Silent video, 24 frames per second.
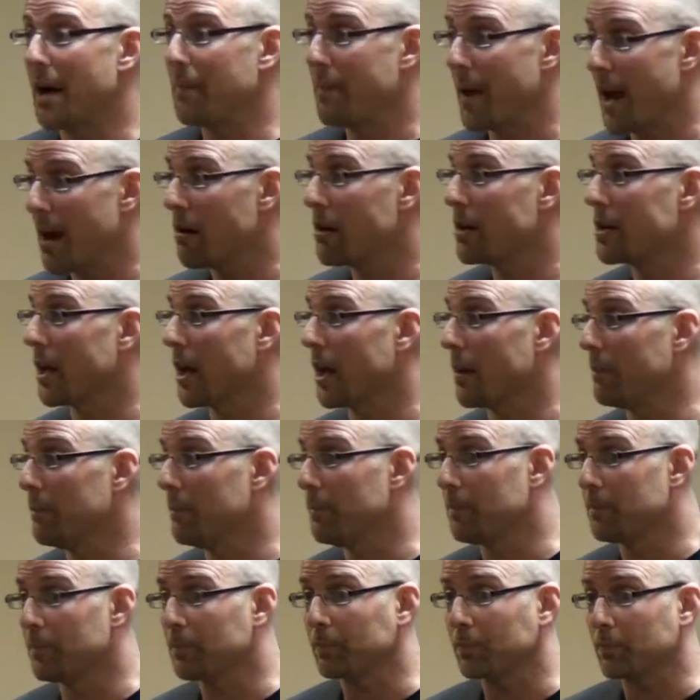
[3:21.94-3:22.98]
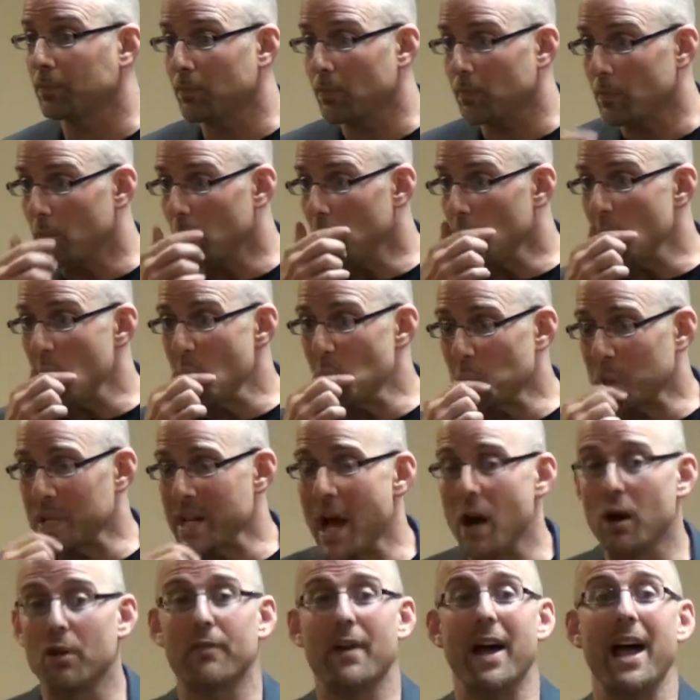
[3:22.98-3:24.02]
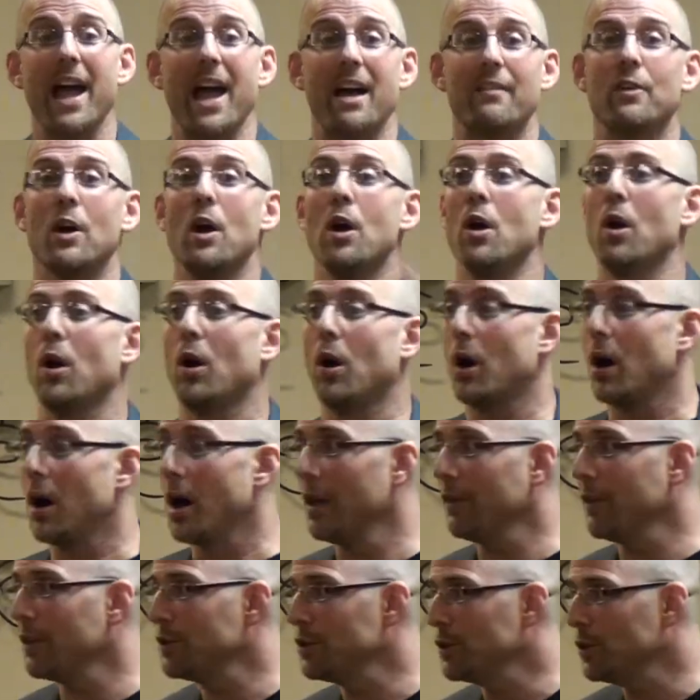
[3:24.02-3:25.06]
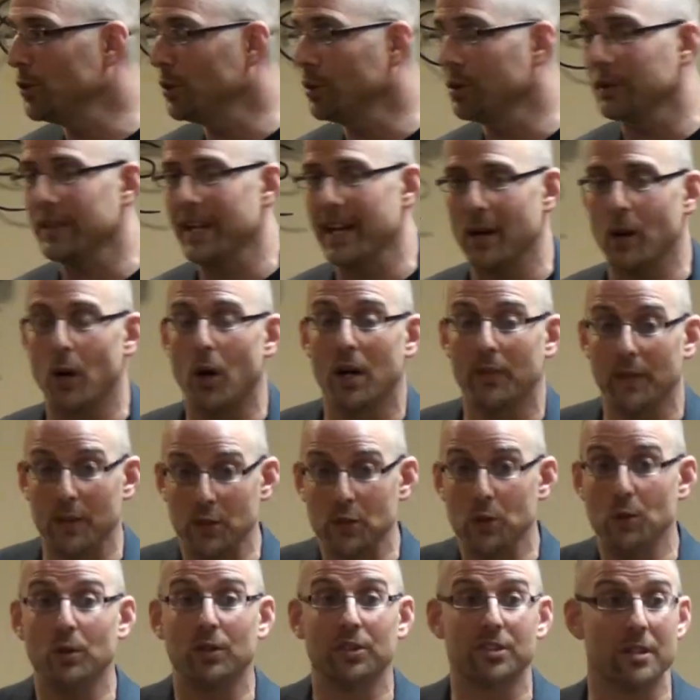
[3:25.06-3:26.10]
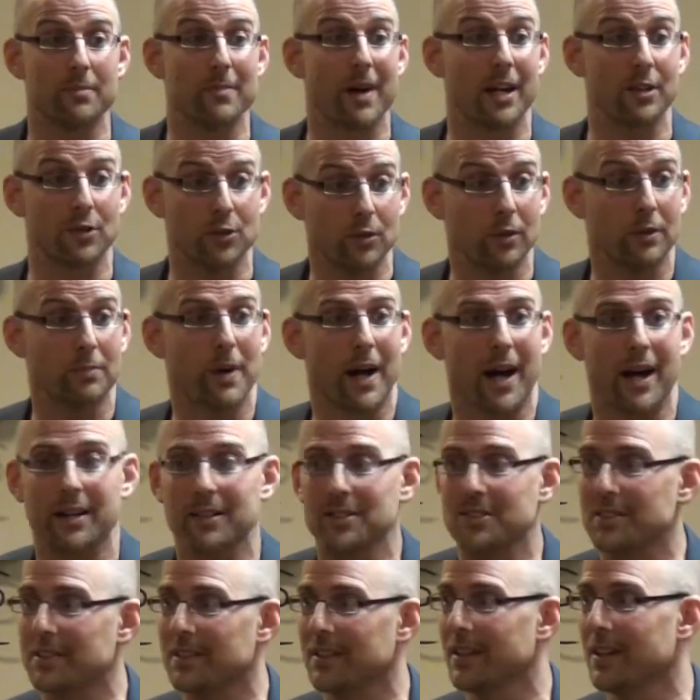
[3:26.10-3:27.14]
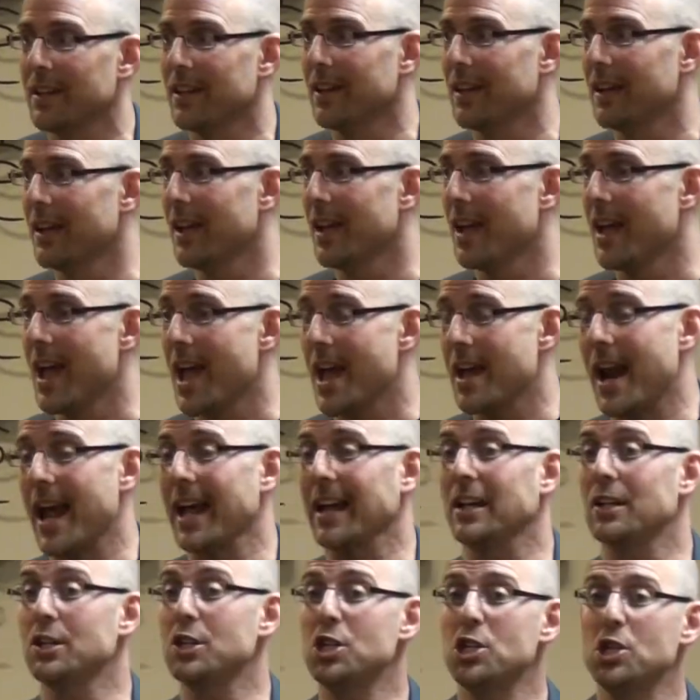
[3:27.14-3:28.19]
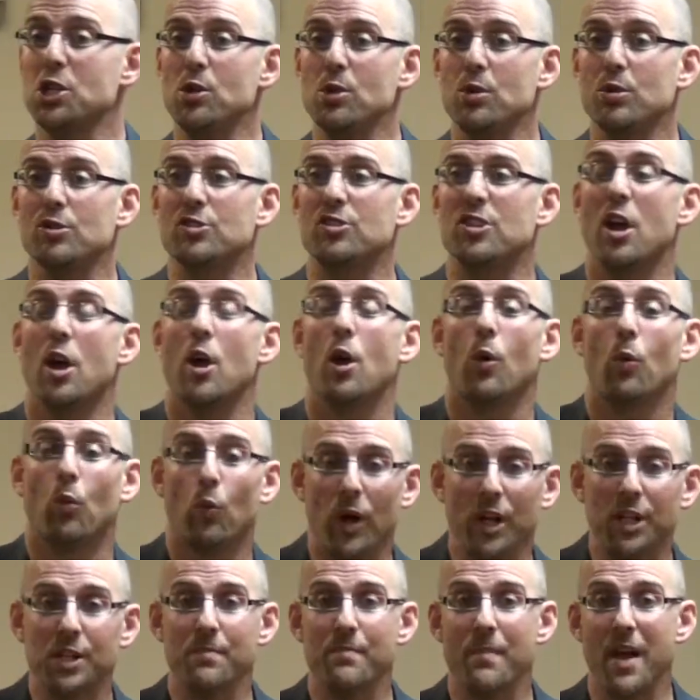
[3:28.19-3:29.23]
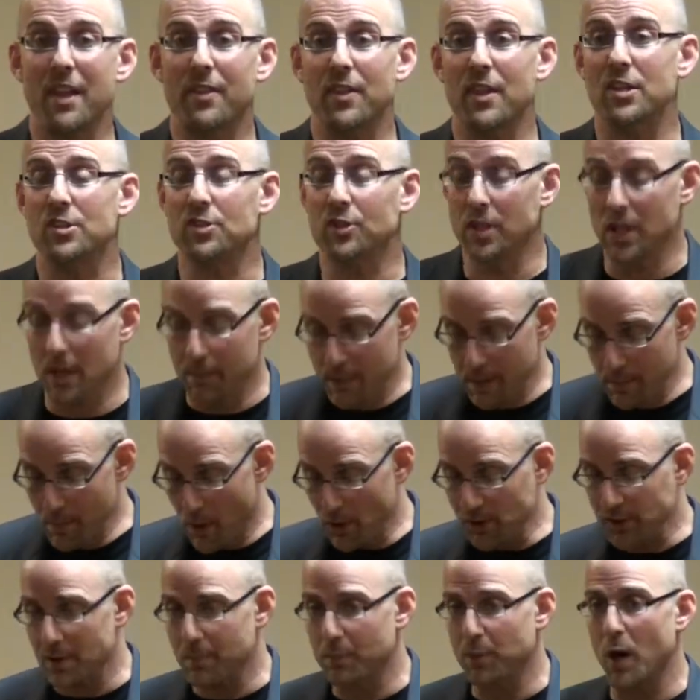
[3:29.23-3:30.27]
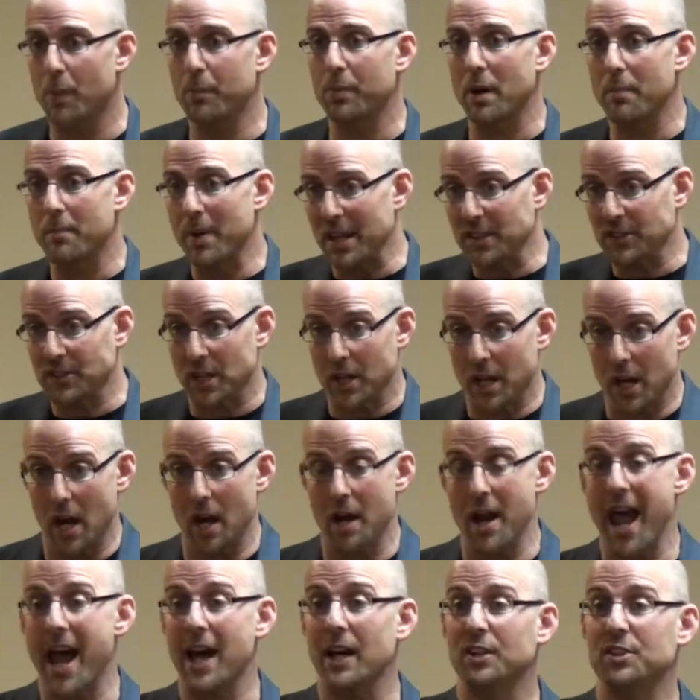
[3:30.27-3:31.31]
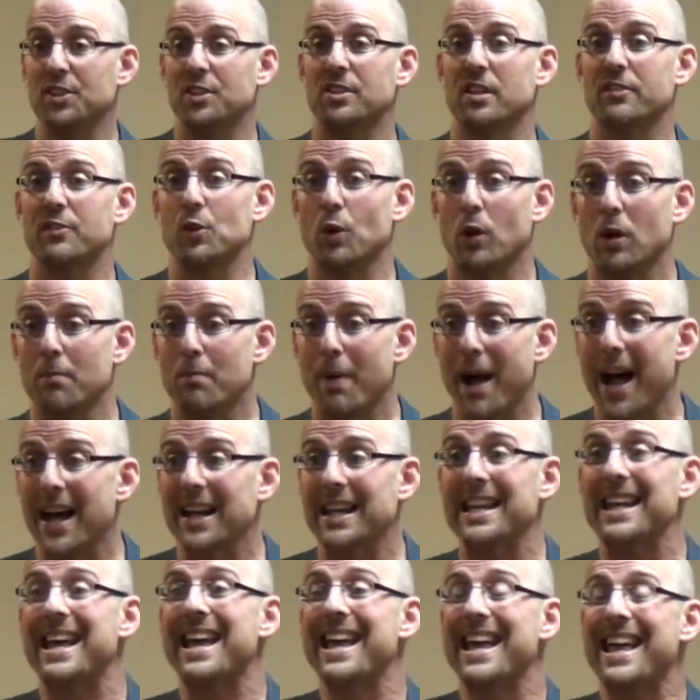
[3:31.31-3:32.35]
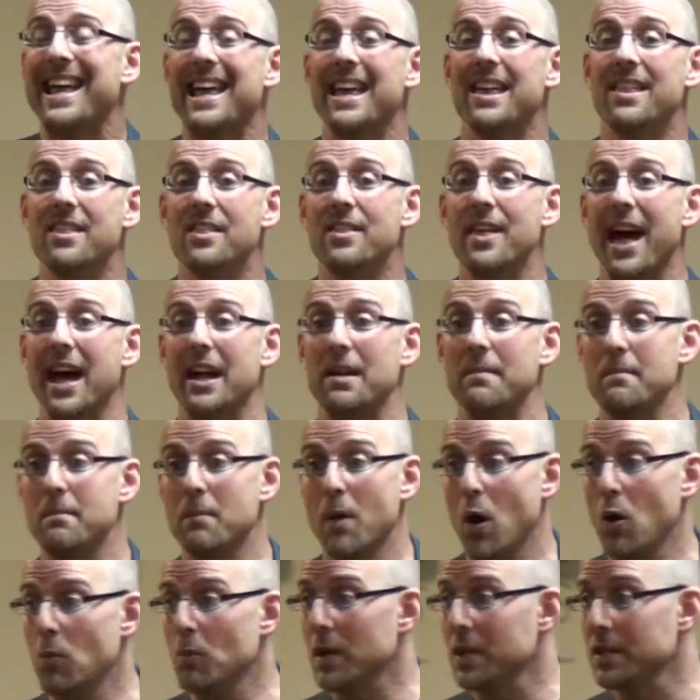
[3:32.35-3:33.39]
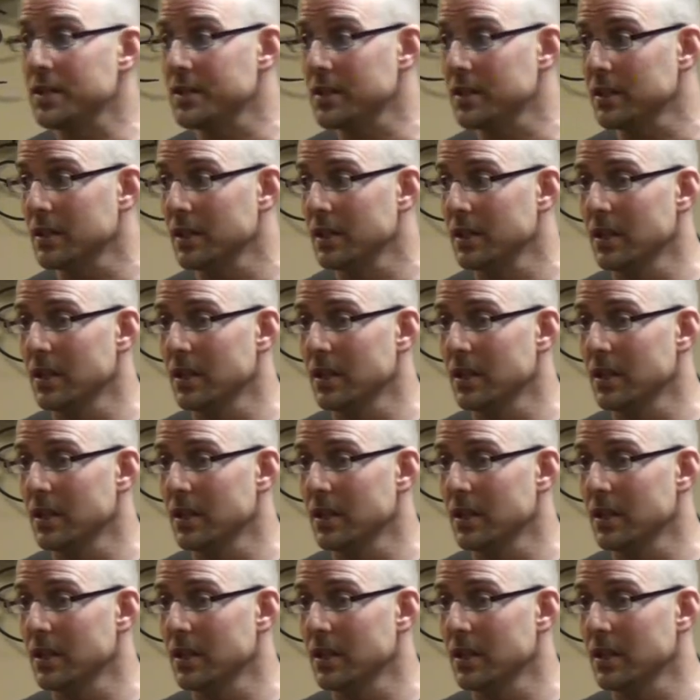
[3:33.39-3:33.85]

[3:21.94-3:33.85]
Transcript: paradigm. But now, if I have all the tools in my toolbox, and I can choose which method is going to be most appropriate based on an analysis of your body in that moment,